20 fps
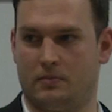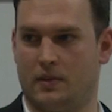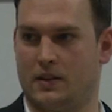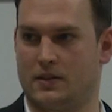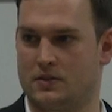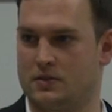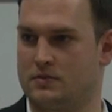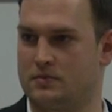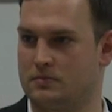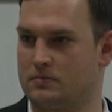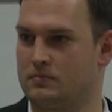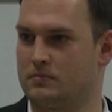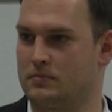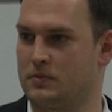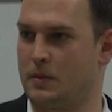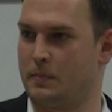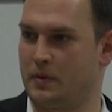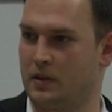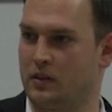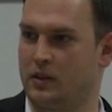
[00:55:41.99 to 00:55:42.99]
That's
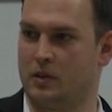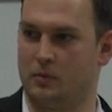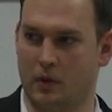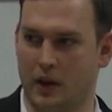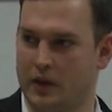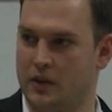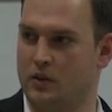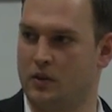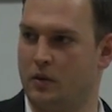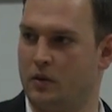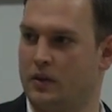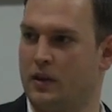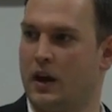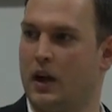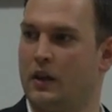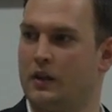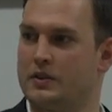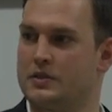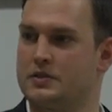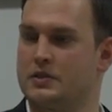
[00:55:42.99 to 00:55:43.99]
typically why you go to
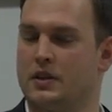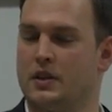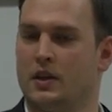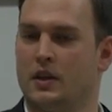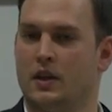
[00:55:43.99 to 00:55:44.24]
college.